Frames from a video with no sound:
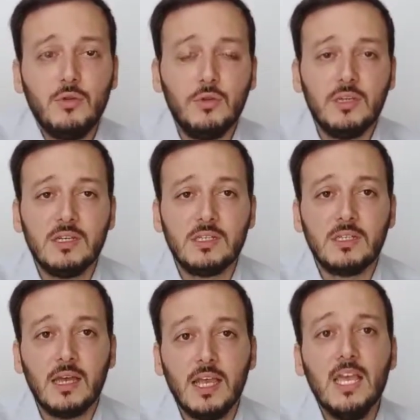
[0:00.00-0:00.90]
do
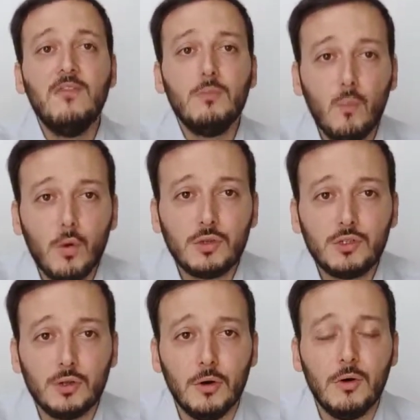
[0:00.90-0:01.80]
this even more
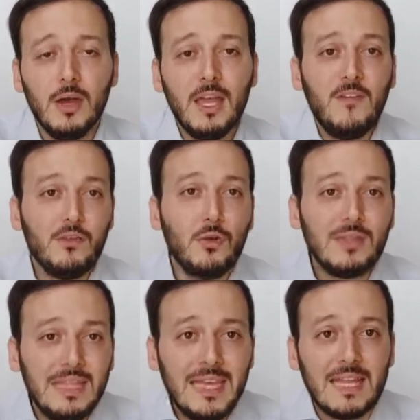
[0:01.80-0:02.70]
so if you
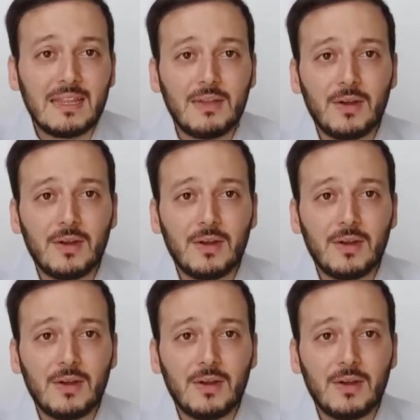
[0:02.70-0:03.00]
don't need it,